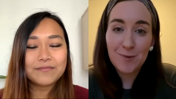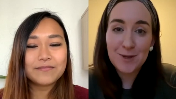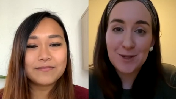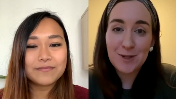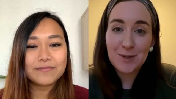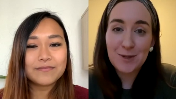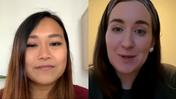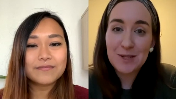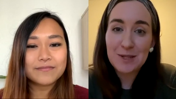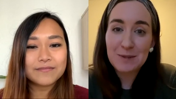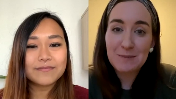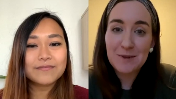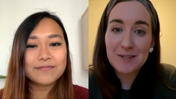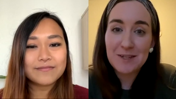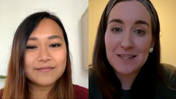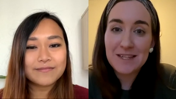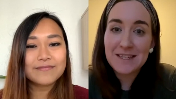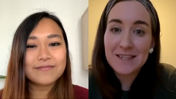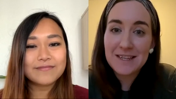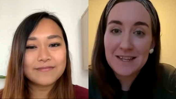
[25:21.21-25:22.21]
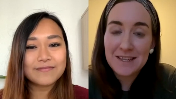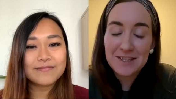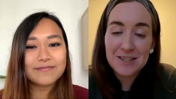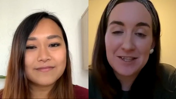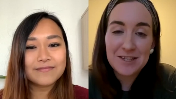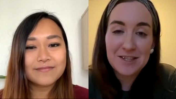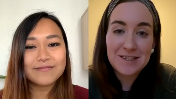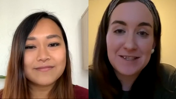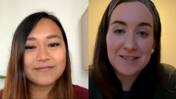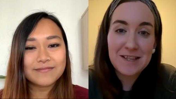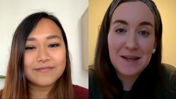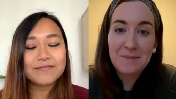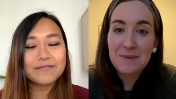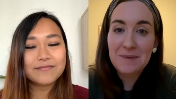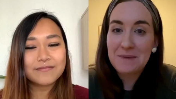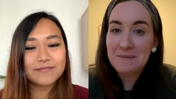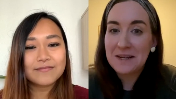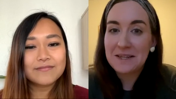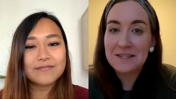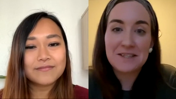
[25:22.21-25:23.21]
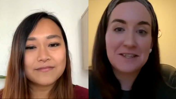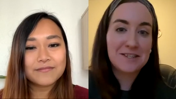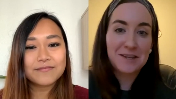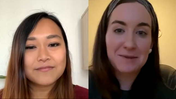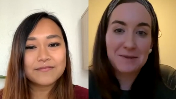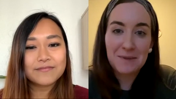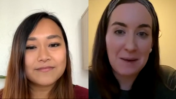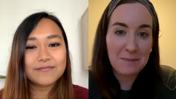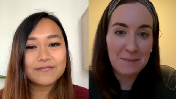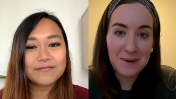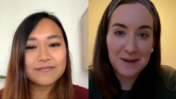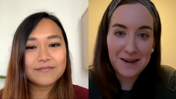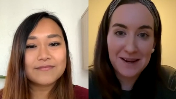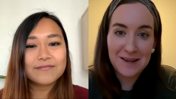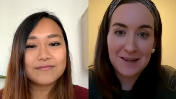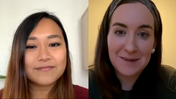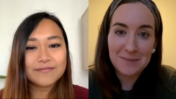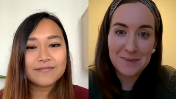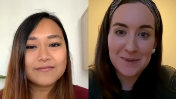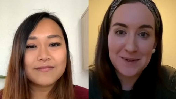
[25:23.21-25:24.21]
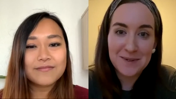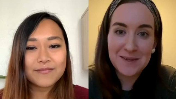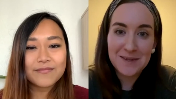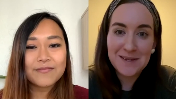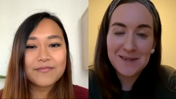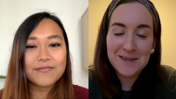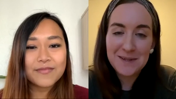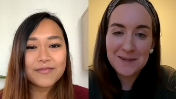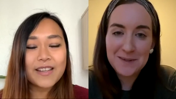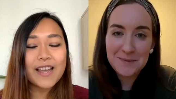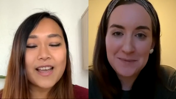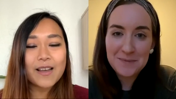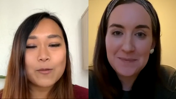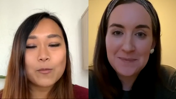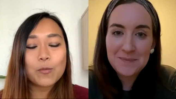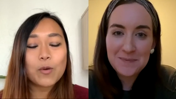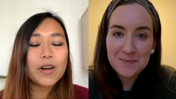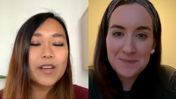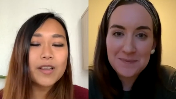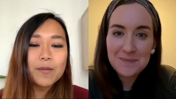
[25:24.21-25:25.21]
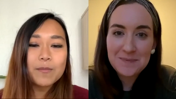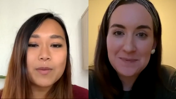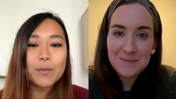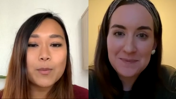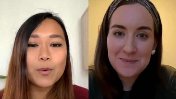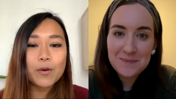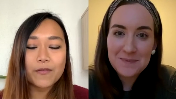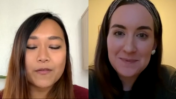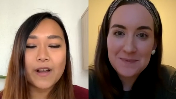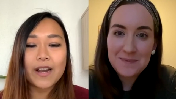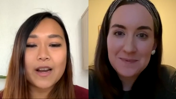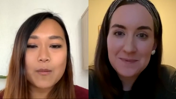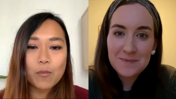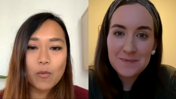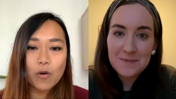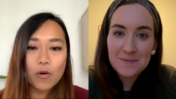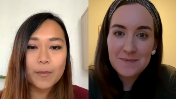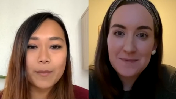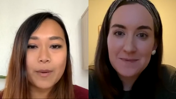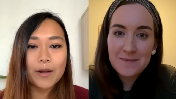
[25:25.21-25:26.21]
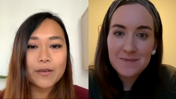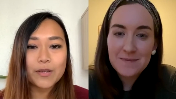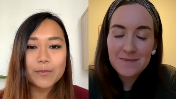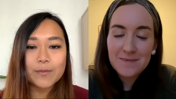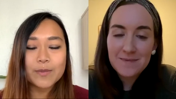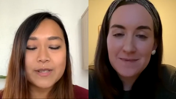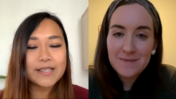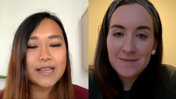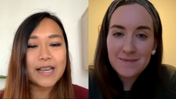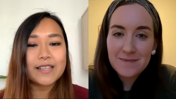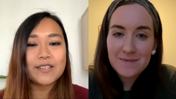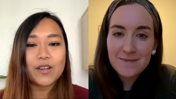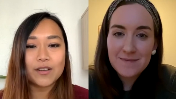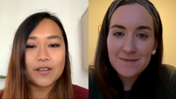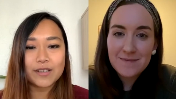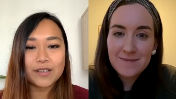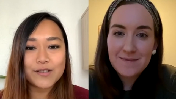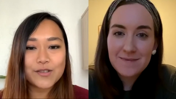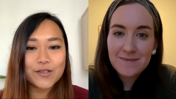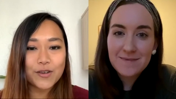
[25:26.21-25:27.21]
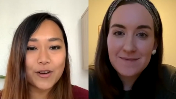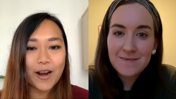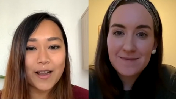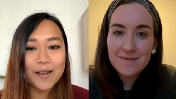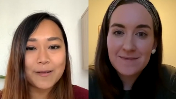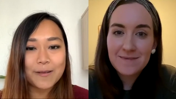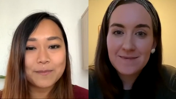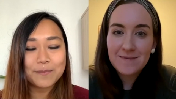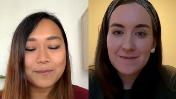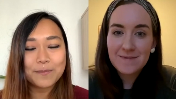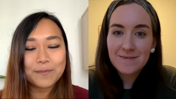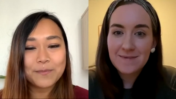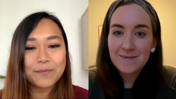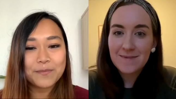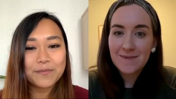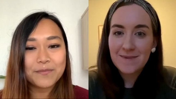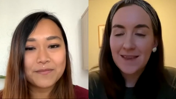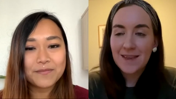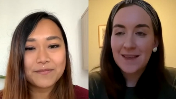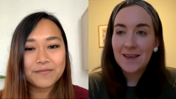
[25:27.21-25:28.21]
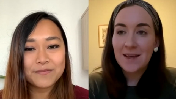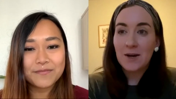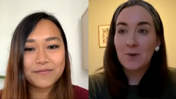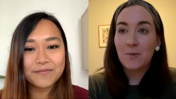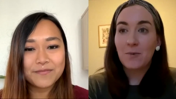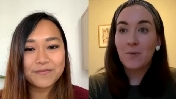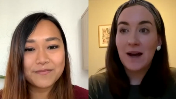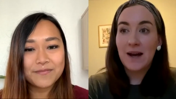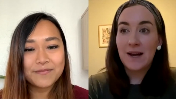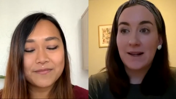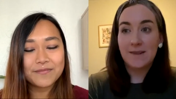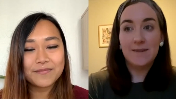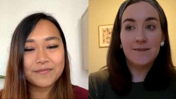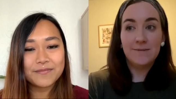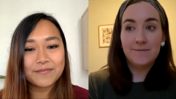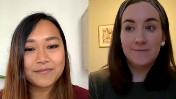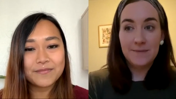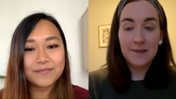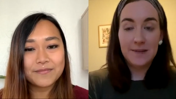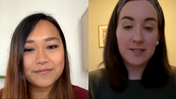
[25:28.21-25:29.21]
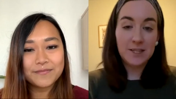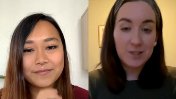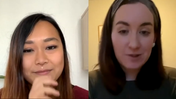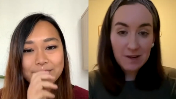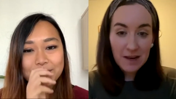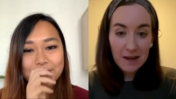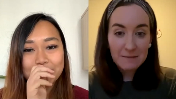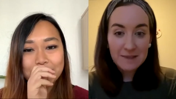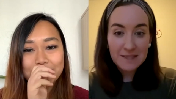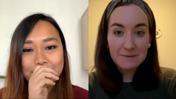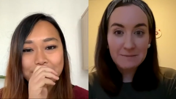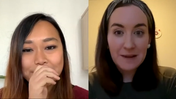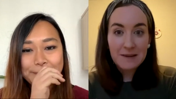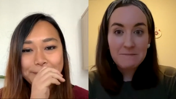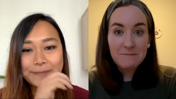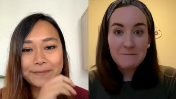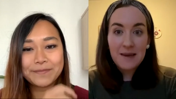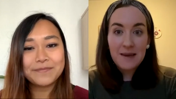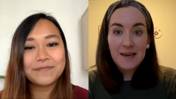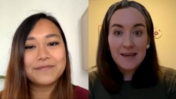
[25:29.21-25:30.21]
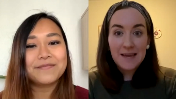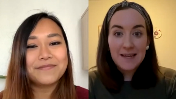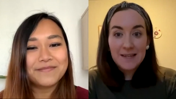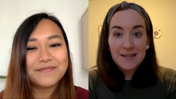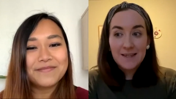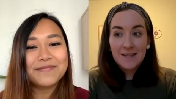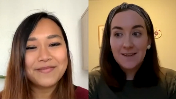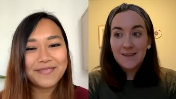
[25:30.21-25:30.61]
Speaker 1: or wants more detail just send me a message i'm happy to help yeah where
Speaker 2: can people find out more about you besides on instagram
Speaker 1: well instagram is my main